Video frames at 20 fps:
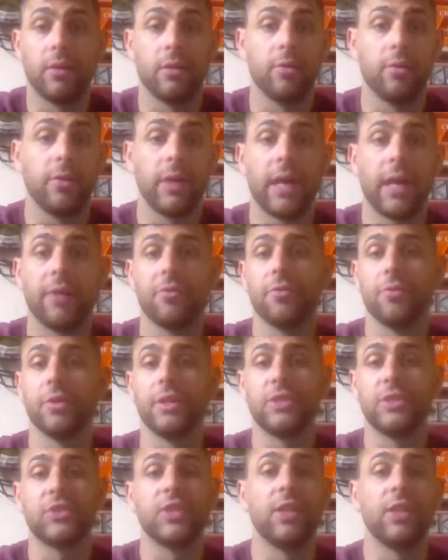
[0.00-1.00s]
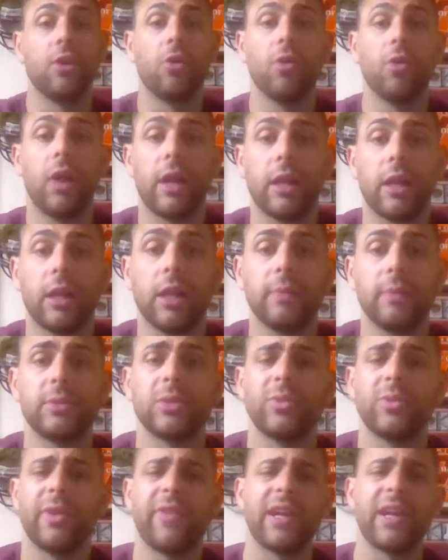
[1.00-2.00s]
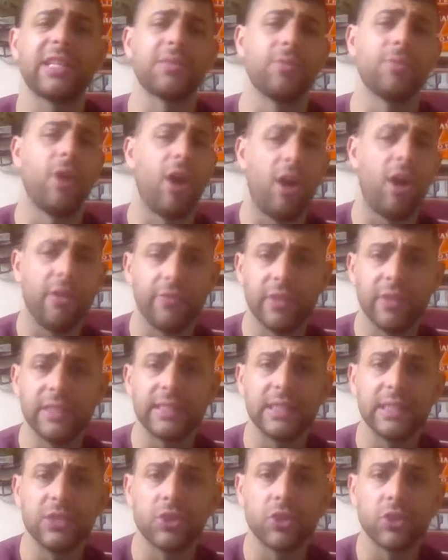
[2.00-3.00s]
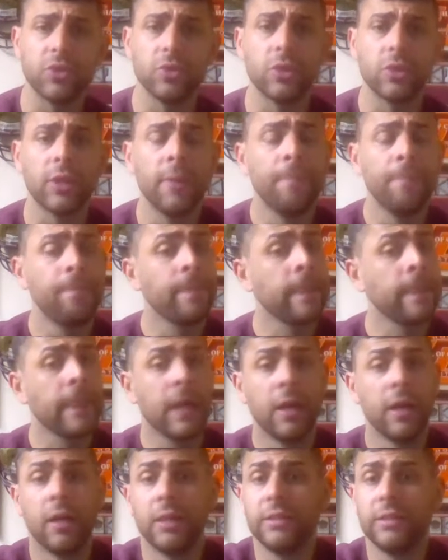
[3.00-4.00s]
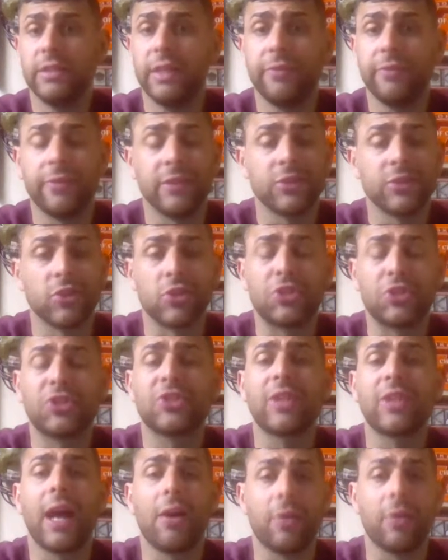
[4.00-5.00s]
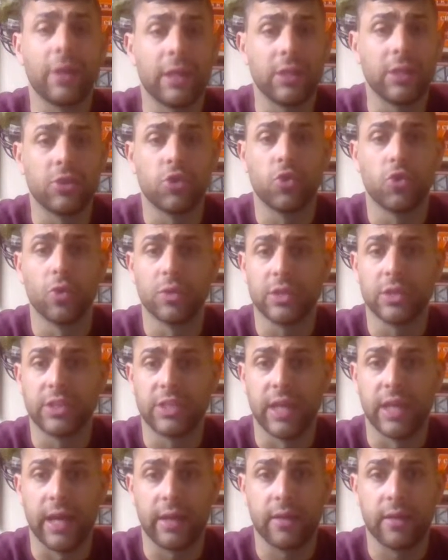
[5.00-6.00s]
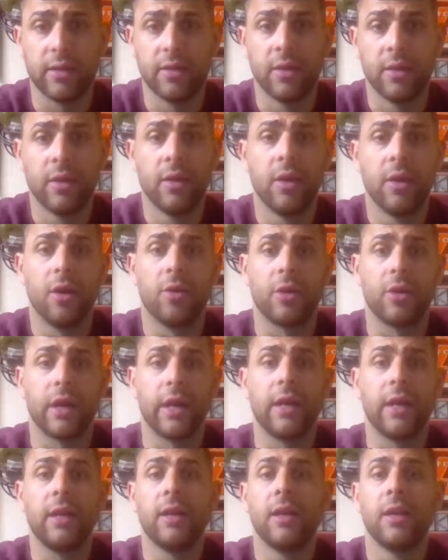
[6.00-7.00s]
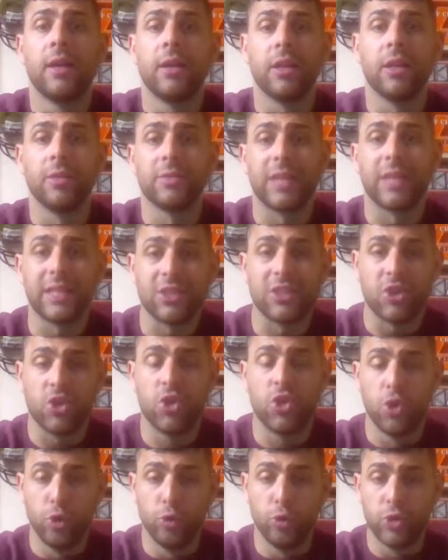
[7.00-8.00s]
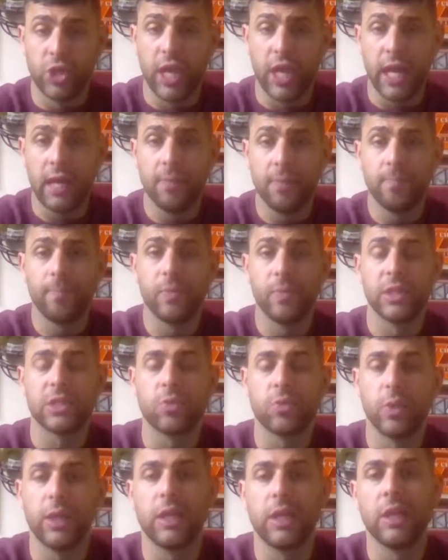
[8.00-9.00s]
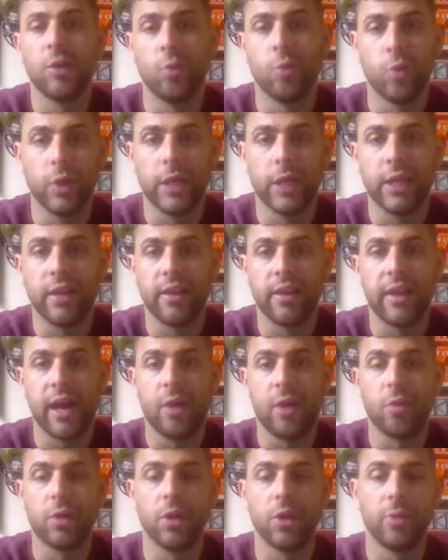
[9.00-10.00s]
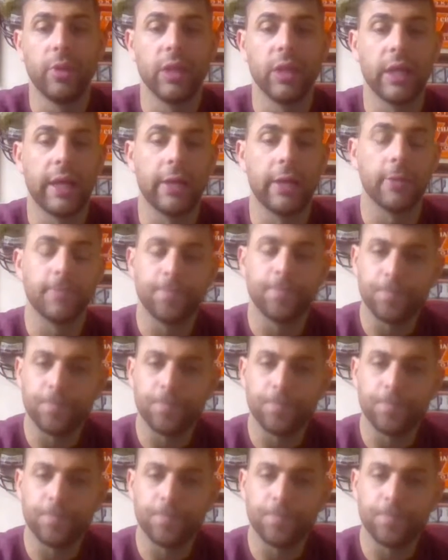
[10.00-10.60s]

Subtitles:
We haven't really seen a whole lot of Clemson. They've had some offense issues. Defense looks stout against Georgia Tech. Okay, Clemson has a huge game this weekend, and we'll get into that one a little bit later.